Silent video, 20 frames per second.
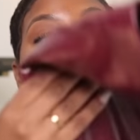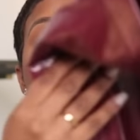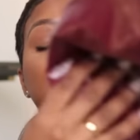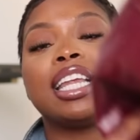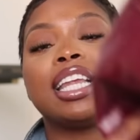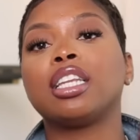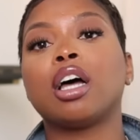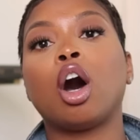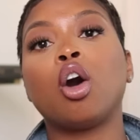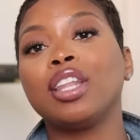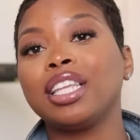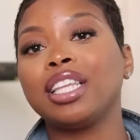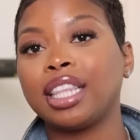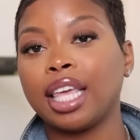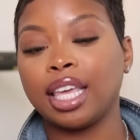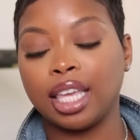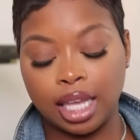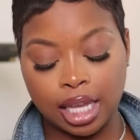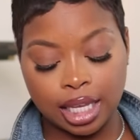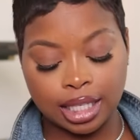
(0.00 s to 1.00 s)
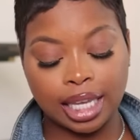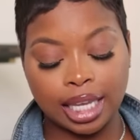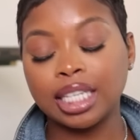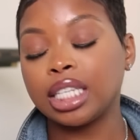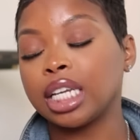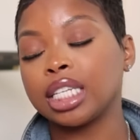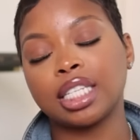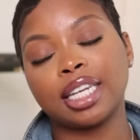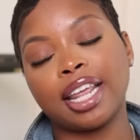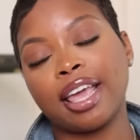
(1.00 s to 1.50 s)
It only thing is it
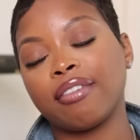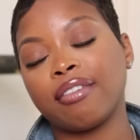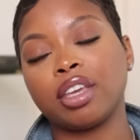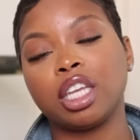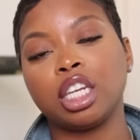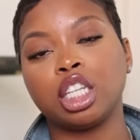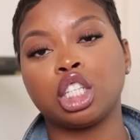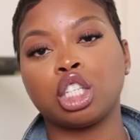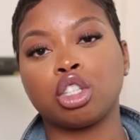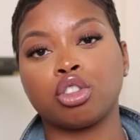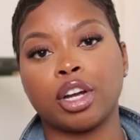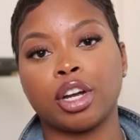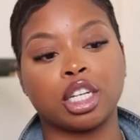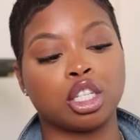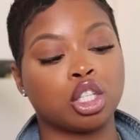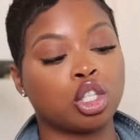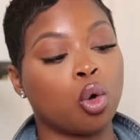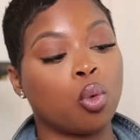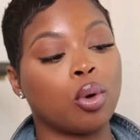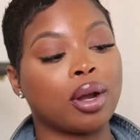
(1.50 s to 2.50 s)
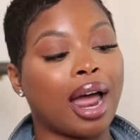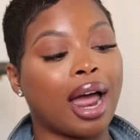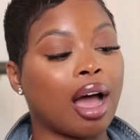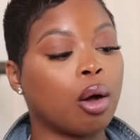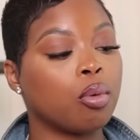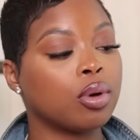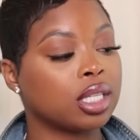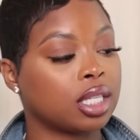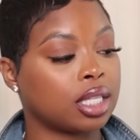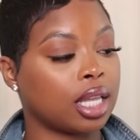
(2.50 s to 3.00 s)
doesn't have any stretch. So what
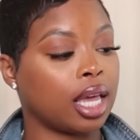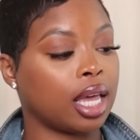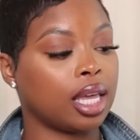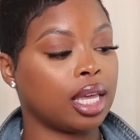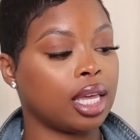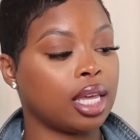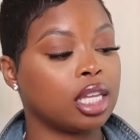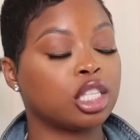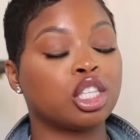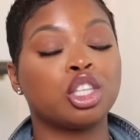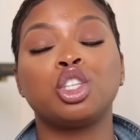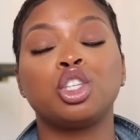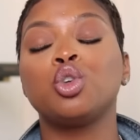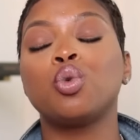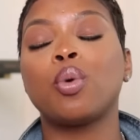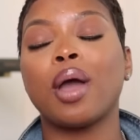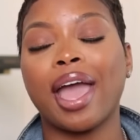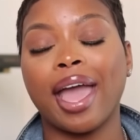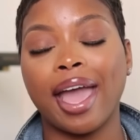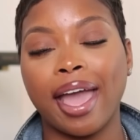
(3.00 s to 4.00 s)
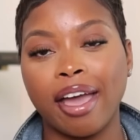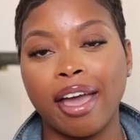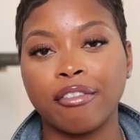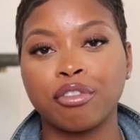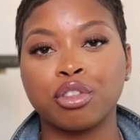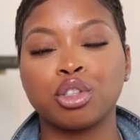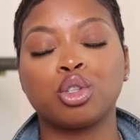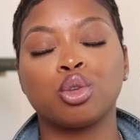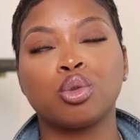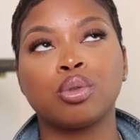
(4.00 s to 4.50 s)
I would say is you
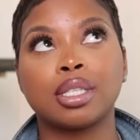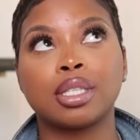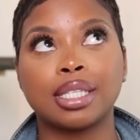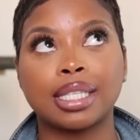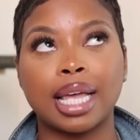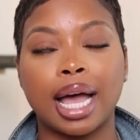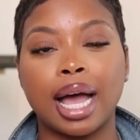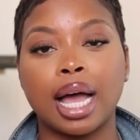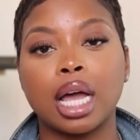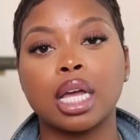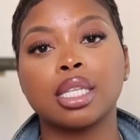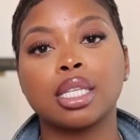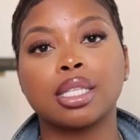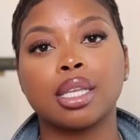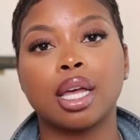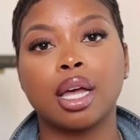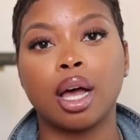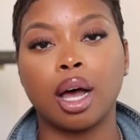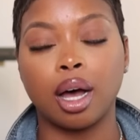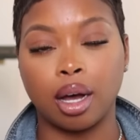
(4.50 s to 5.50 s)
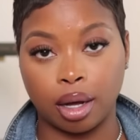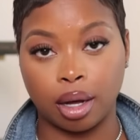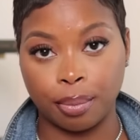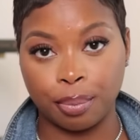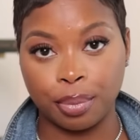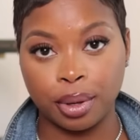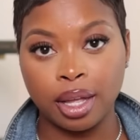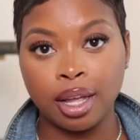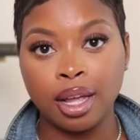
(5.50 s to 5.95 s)
have to size up.